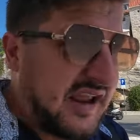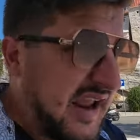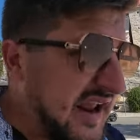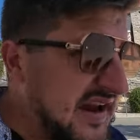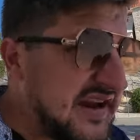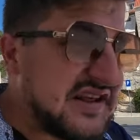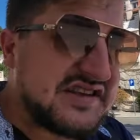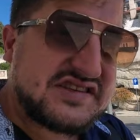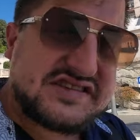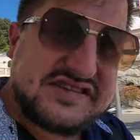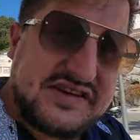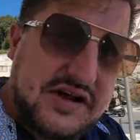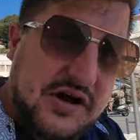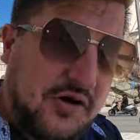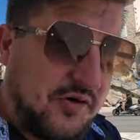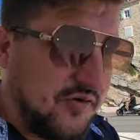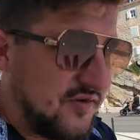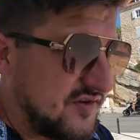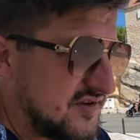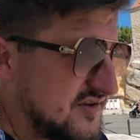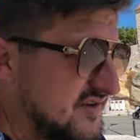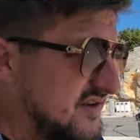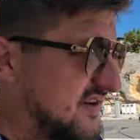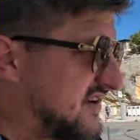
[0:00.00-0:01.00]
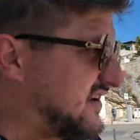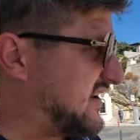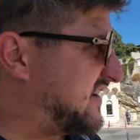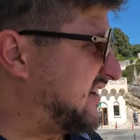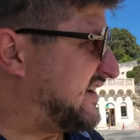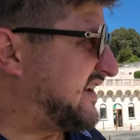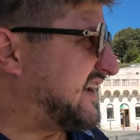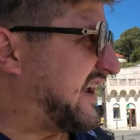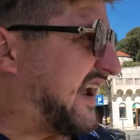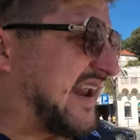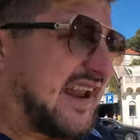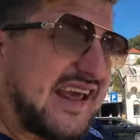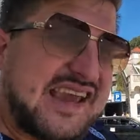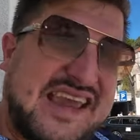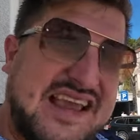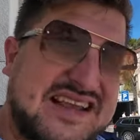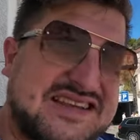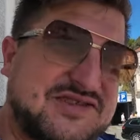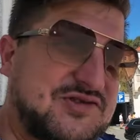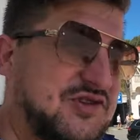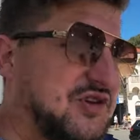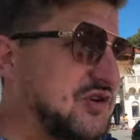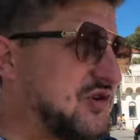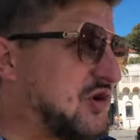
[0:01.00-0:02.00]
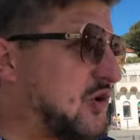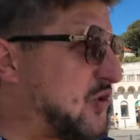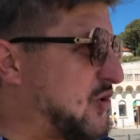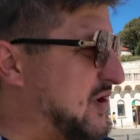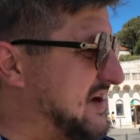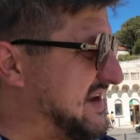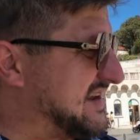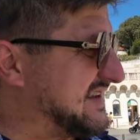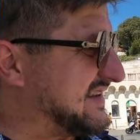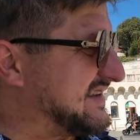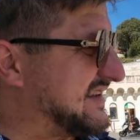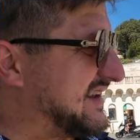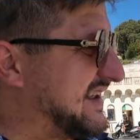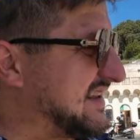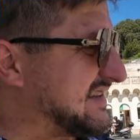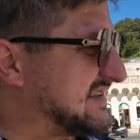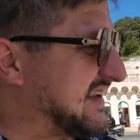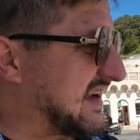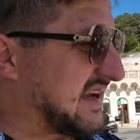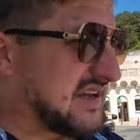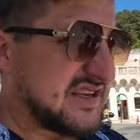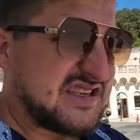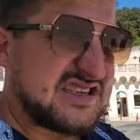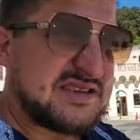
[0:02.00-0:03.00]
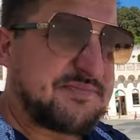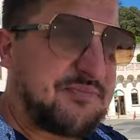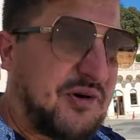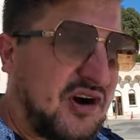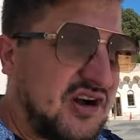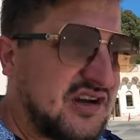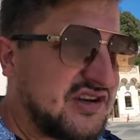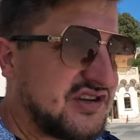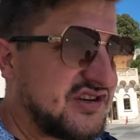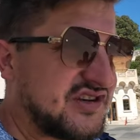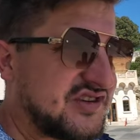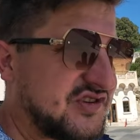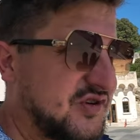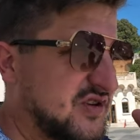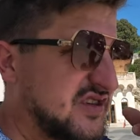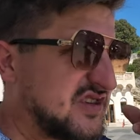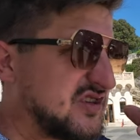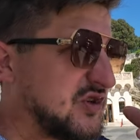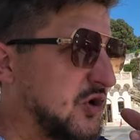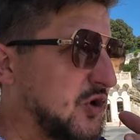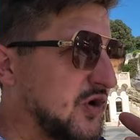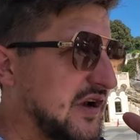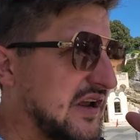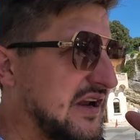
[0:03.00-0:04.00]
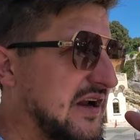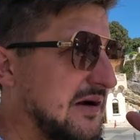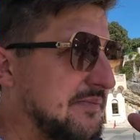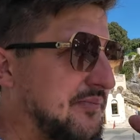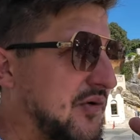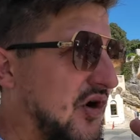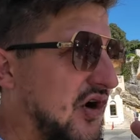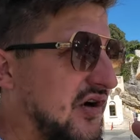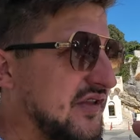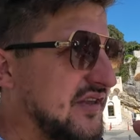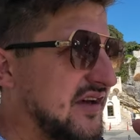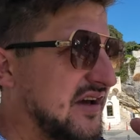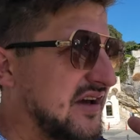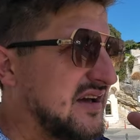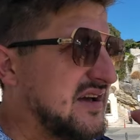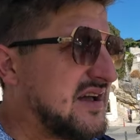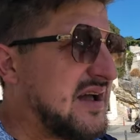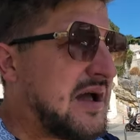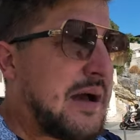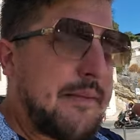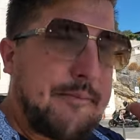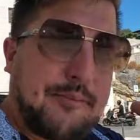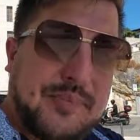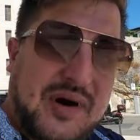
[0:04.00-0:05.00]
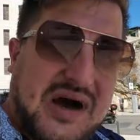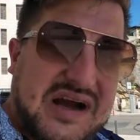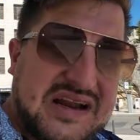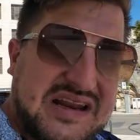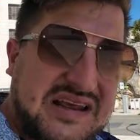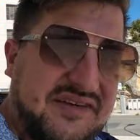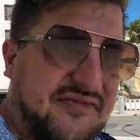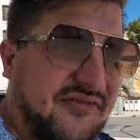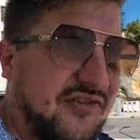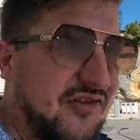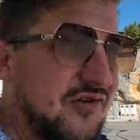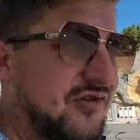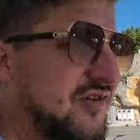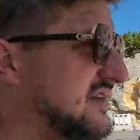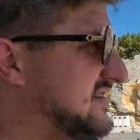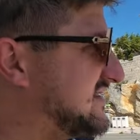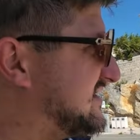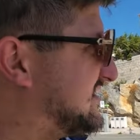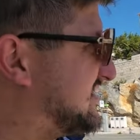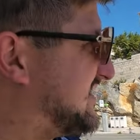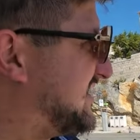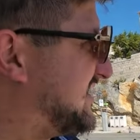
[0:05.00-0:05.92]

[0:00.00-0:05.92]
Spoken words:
in his nose. And I guess, you know, when it's like a sponge, so it's soaking up all the body fluids,